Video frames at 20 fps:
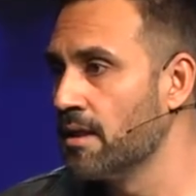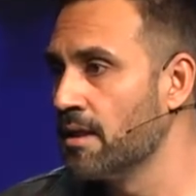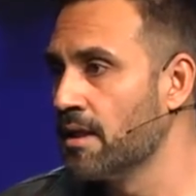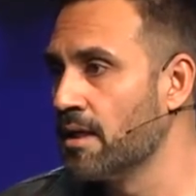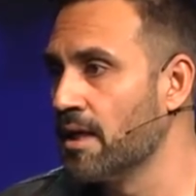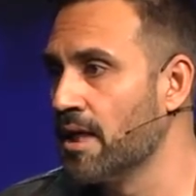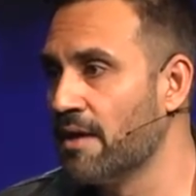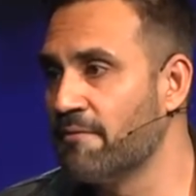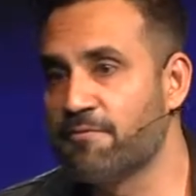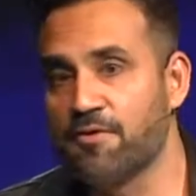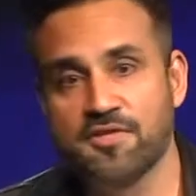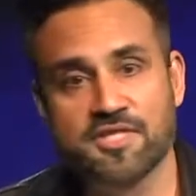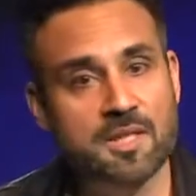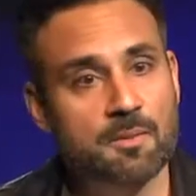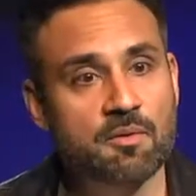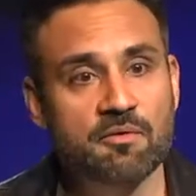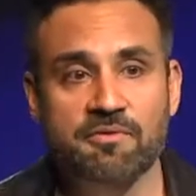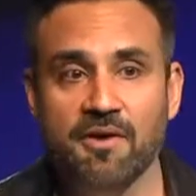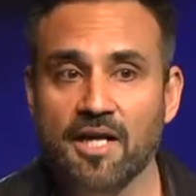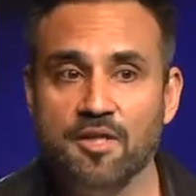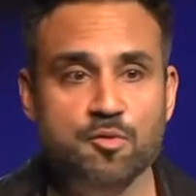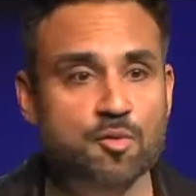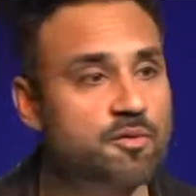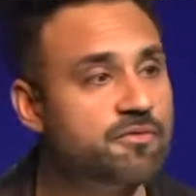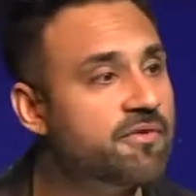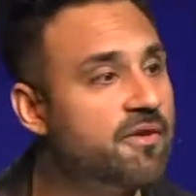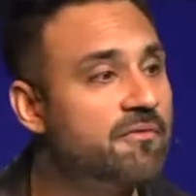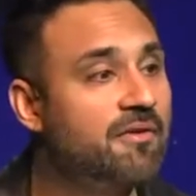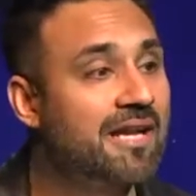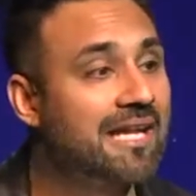And for some of us, we've
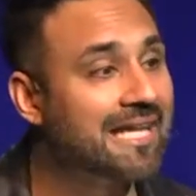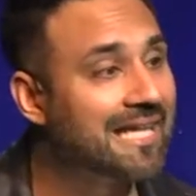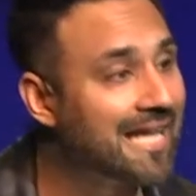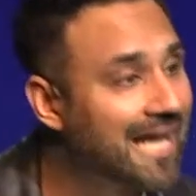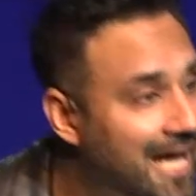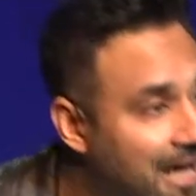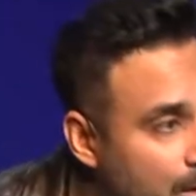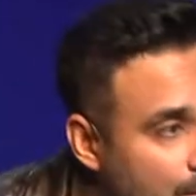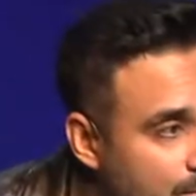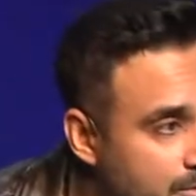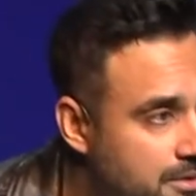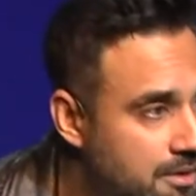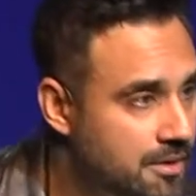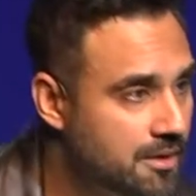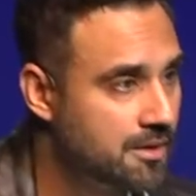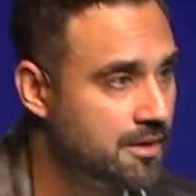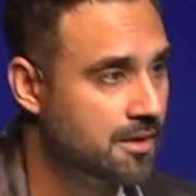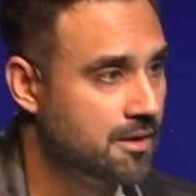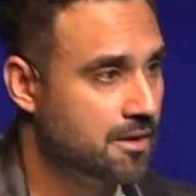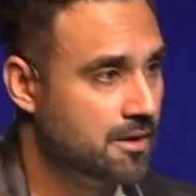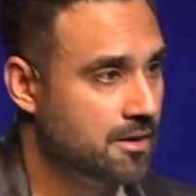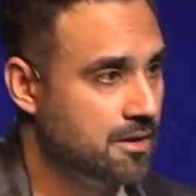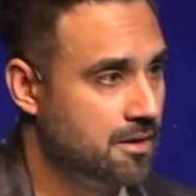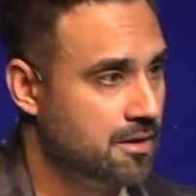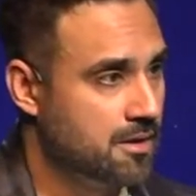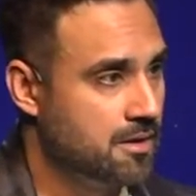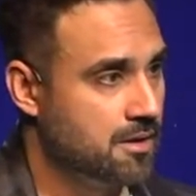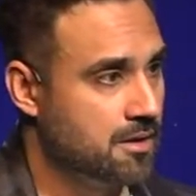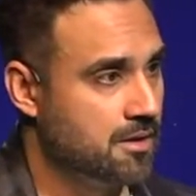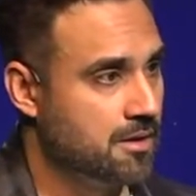never allowed
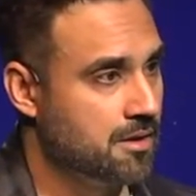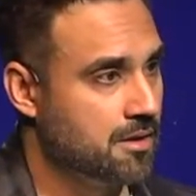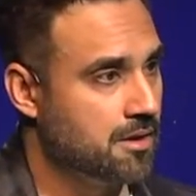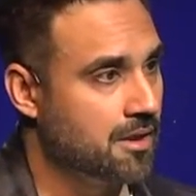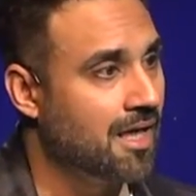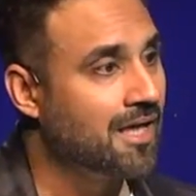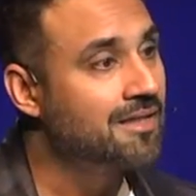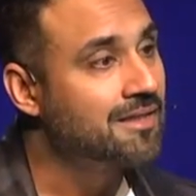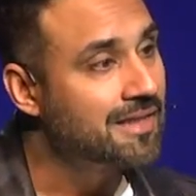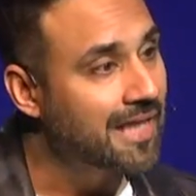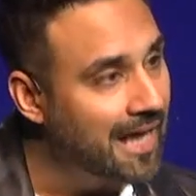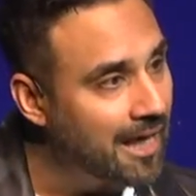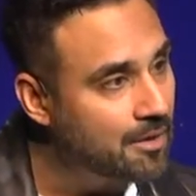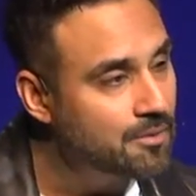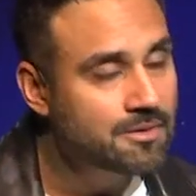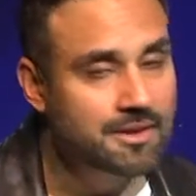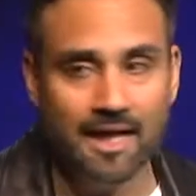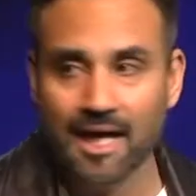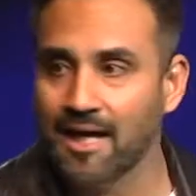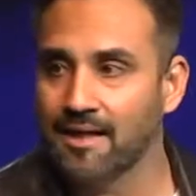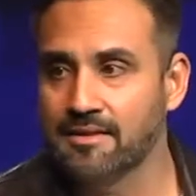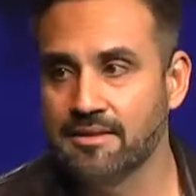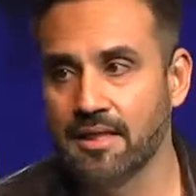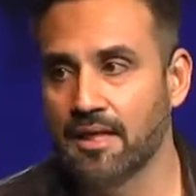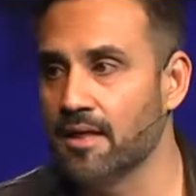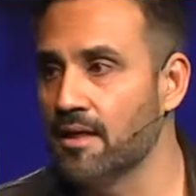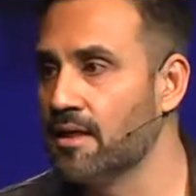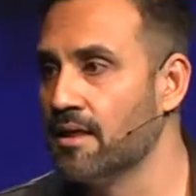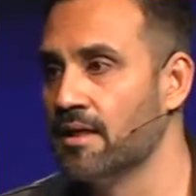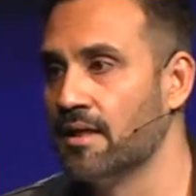God
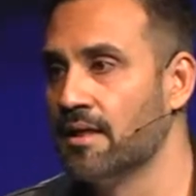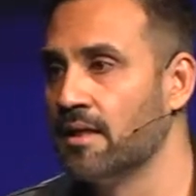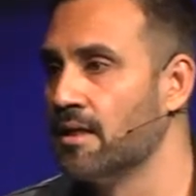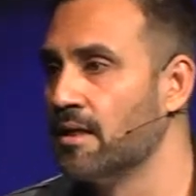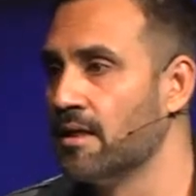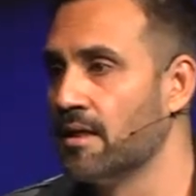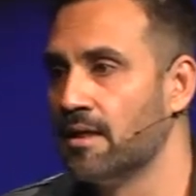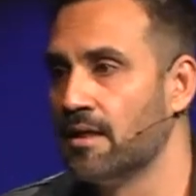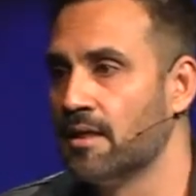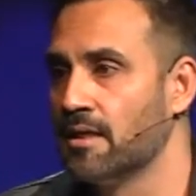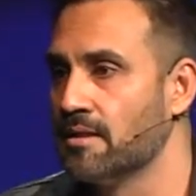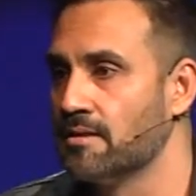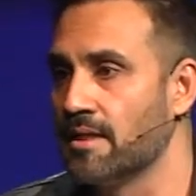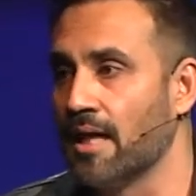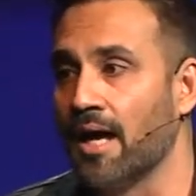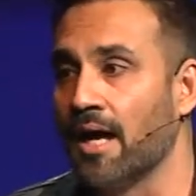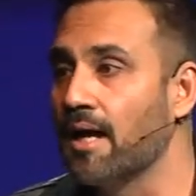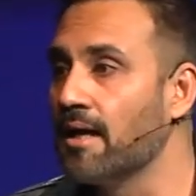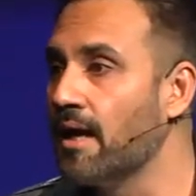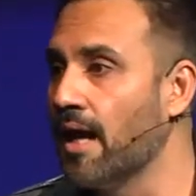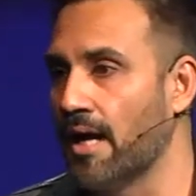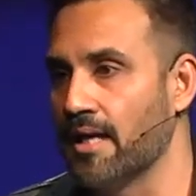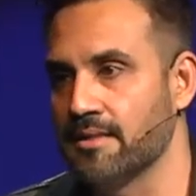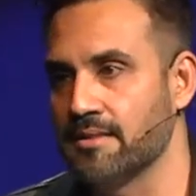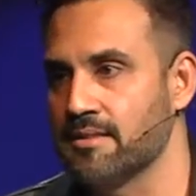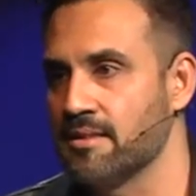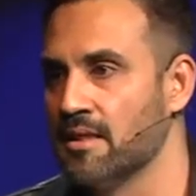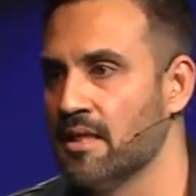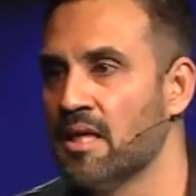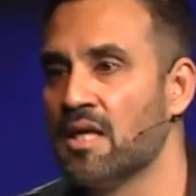to hug us,
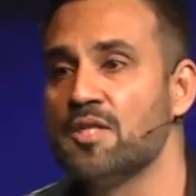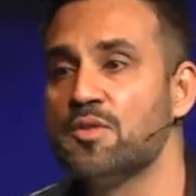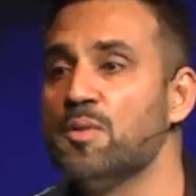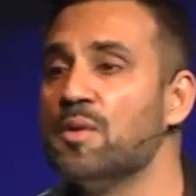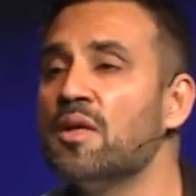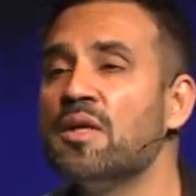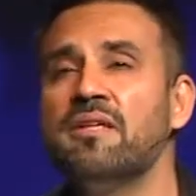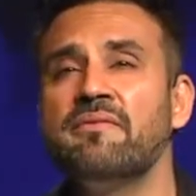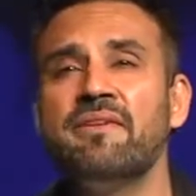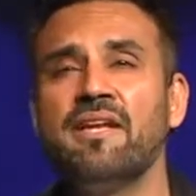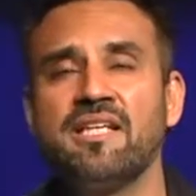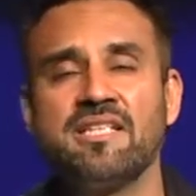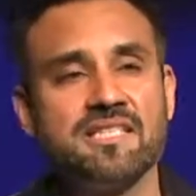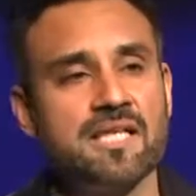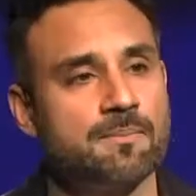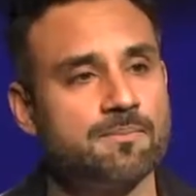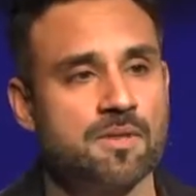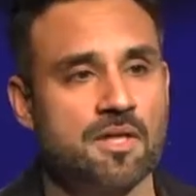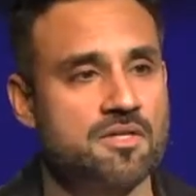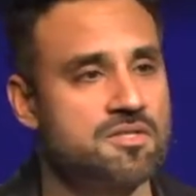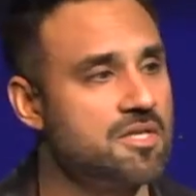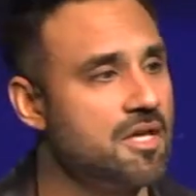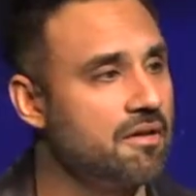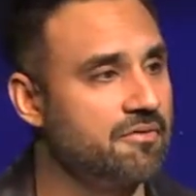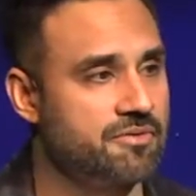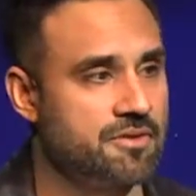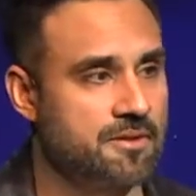because we don't even accept ourselves.